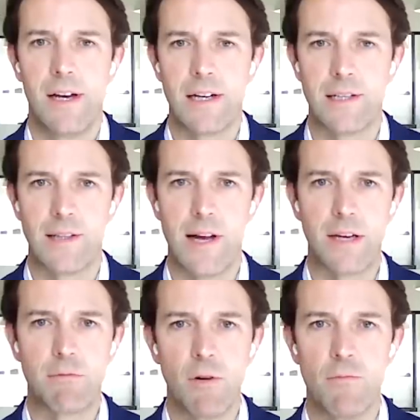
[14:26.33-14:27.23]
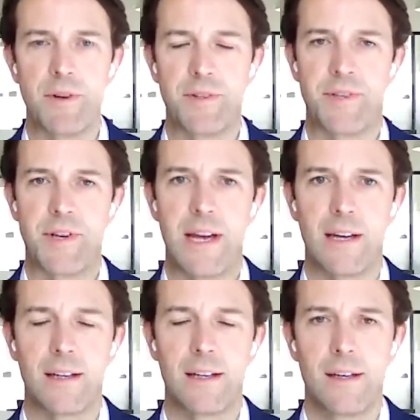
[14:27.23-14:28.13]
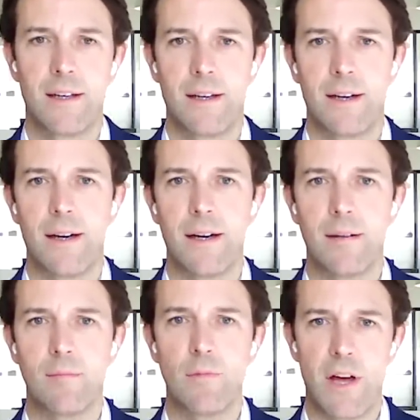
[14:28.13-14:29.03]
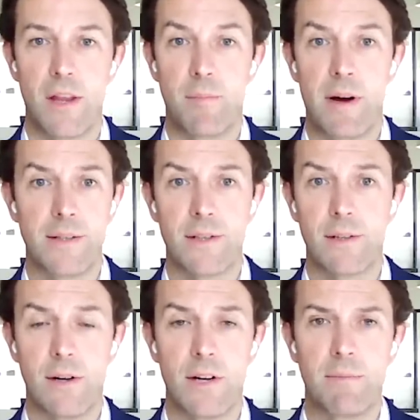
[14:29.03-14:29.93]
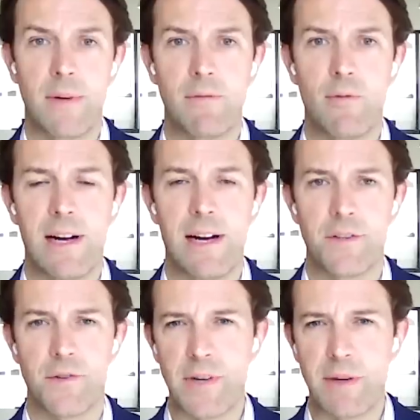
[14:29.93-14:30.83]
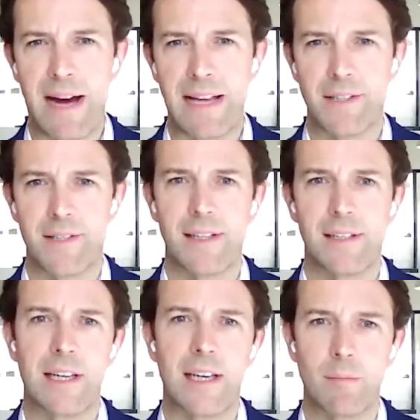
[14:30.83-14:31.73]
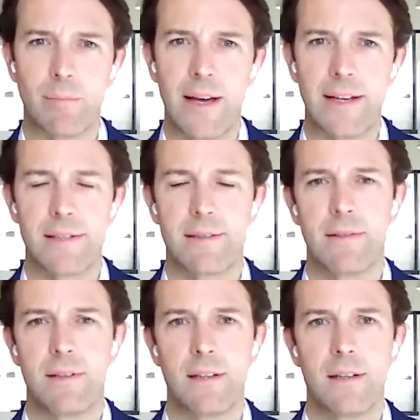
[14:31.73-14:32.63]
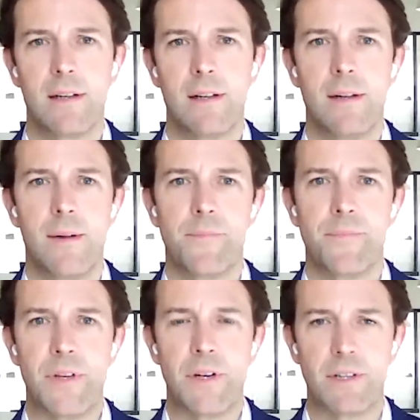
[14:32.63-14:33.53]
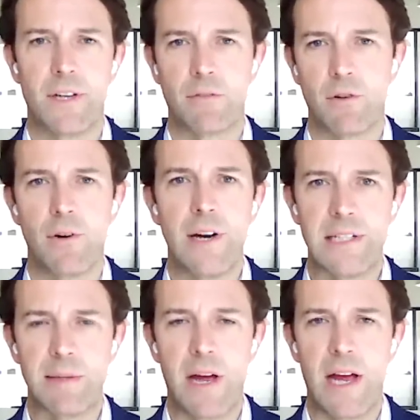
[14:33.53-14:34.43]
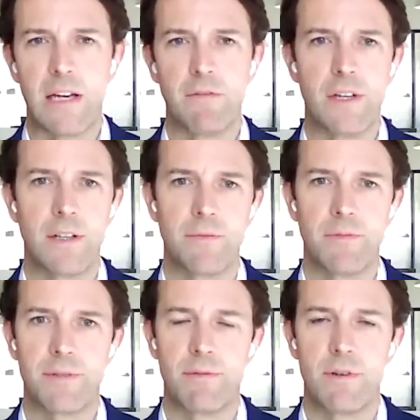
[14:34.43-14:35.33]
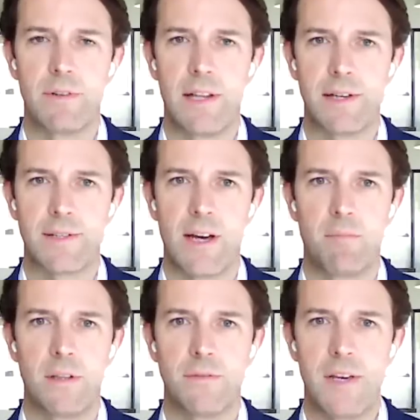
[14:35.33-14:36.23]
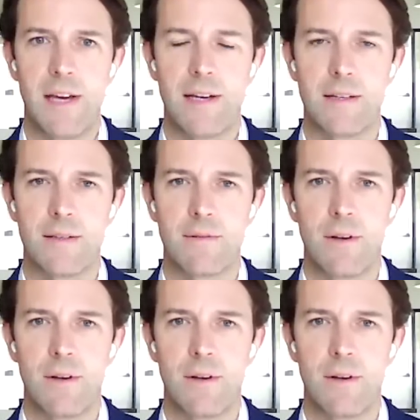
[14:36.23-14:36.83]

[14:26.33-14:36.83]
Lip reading: It's like what we're seeing with other parts of the economy, where there's a rebalancing taking place, that the kind of crazy behavior that we saw over the last couple of years